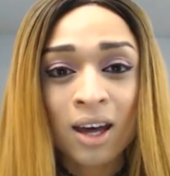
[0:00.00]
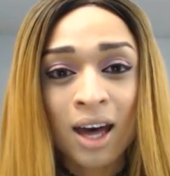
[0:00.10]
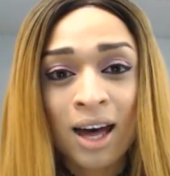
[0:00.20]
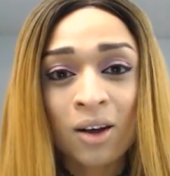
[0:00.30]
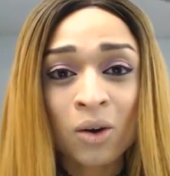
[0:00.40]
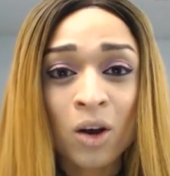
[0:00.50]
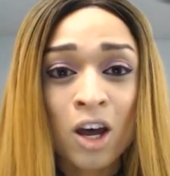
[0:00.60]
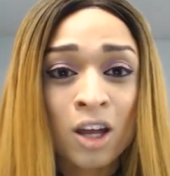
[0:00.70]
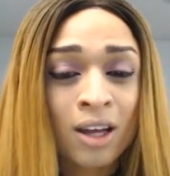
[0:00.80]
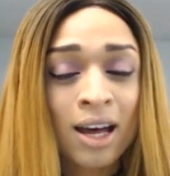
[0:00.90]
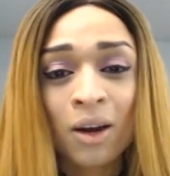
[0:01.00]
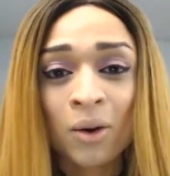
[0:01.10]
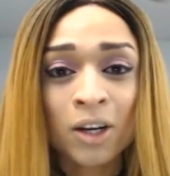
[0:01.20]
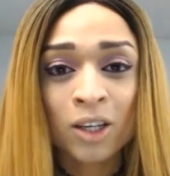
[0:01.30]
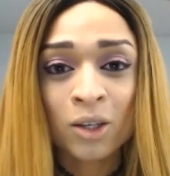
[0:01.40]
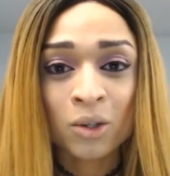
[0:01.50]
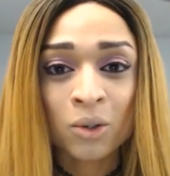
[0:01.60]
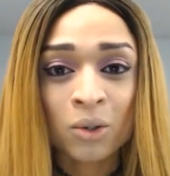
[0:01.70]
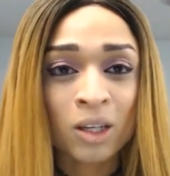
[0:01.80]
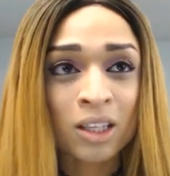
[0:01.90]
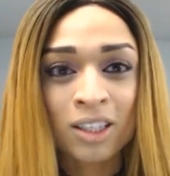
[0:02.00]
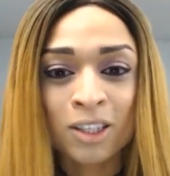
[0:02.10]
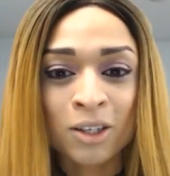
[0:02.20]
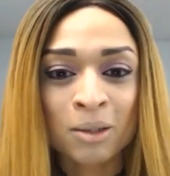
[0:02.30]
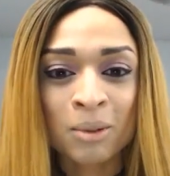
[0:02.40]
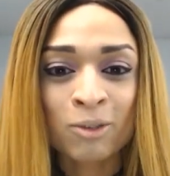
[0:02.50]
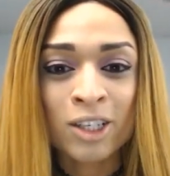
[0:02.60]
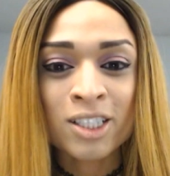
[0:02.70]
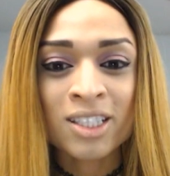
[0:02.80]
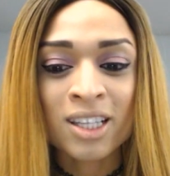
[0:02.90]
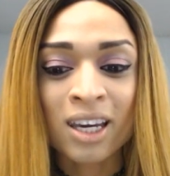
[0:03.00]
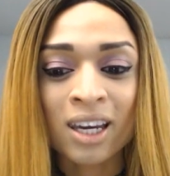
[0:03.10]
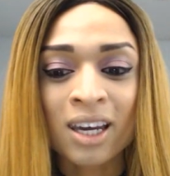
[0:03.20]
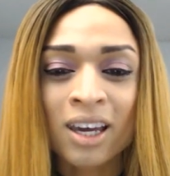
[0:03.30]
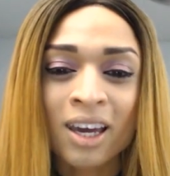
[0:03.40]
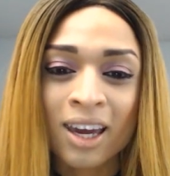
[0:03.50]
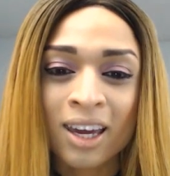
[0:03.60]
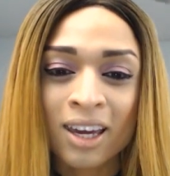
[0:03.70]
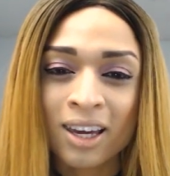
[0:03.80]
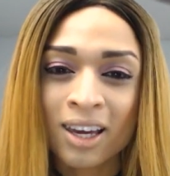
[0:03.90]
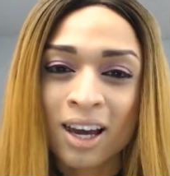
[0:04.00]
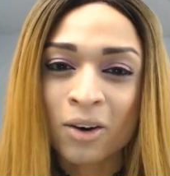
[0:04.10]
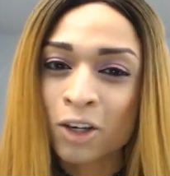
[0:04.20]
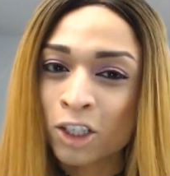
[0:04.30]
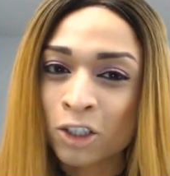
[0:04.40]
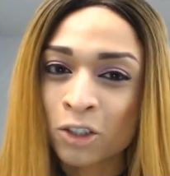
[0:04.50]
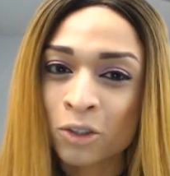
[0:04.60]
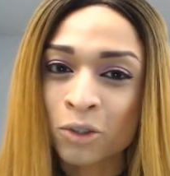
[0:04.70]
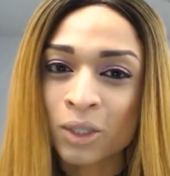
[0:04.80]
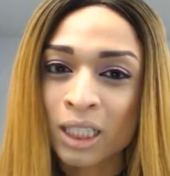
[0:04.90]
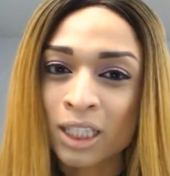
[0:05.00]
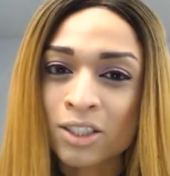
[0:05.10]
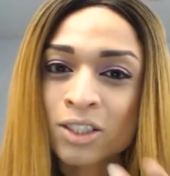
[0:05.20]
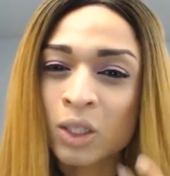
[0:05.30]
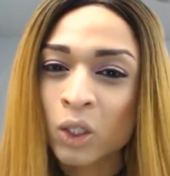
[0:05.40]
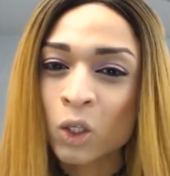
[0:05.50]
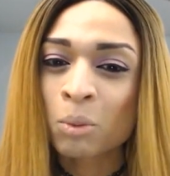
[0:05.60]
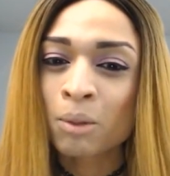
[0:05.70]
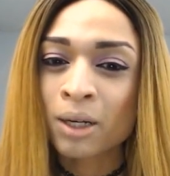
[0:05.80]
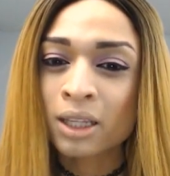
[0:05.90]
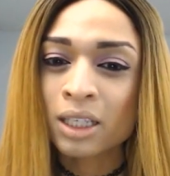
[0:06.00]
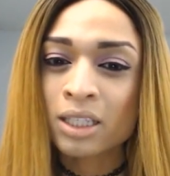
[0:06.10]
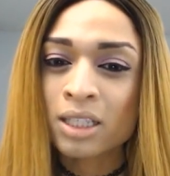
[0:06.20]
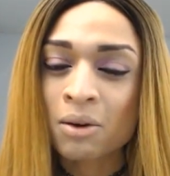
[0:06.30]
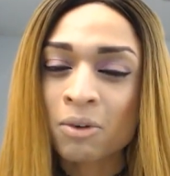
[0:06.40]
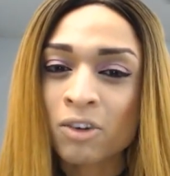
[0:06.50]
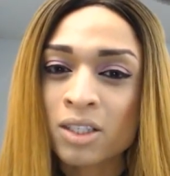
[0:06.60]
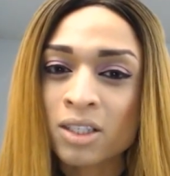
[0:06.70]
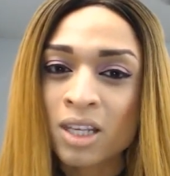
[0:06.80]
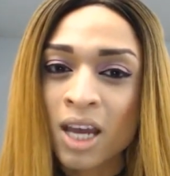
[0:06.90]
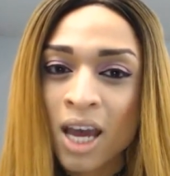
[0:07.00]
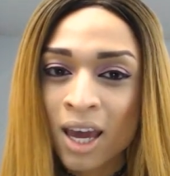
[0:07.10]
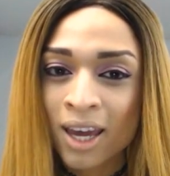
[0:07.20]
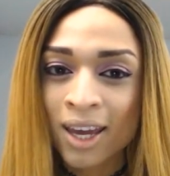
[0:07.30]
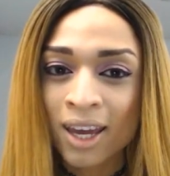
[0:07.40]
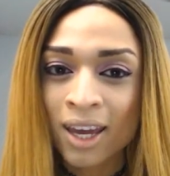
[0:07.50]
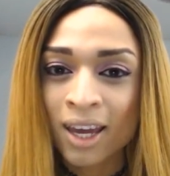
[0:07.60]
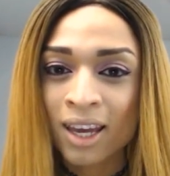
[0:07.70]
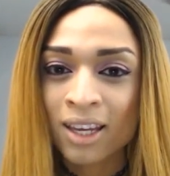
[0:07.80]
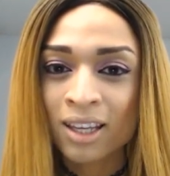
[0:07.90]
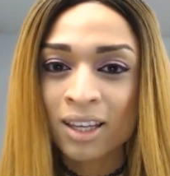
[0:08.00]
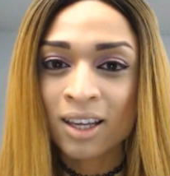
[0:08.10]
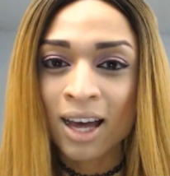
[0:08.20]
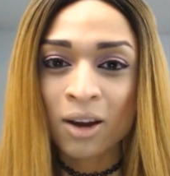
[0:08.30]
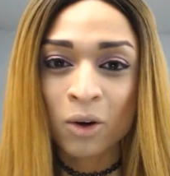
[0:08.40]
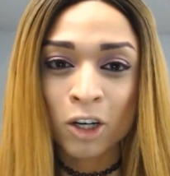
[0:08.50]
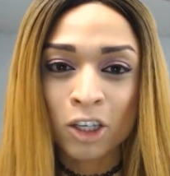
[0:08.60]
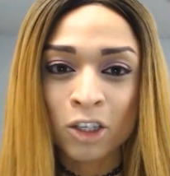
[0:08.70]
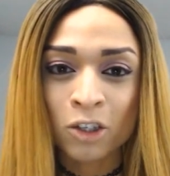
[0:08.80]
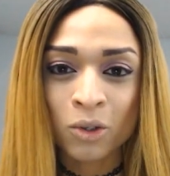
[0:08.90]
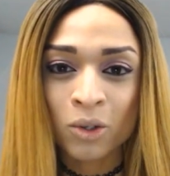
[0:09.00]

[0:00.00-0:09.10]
how are you? You know what I mean? Versus like, hey, how are you? There's a little bit of breathiness in that one versus, hey, how are you?